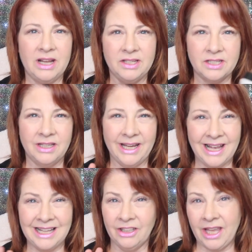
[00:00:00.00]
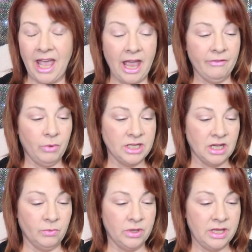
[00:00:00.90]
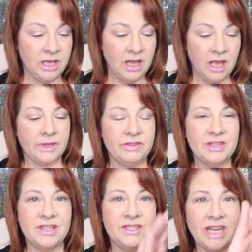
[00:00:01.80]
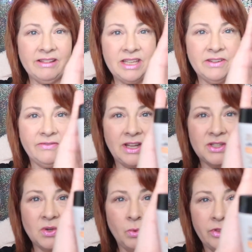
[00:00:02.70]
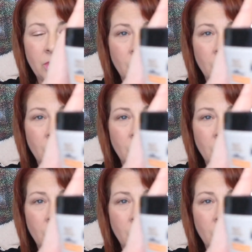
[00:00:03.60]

on until I got like halfway done with it. This is Daily Defense with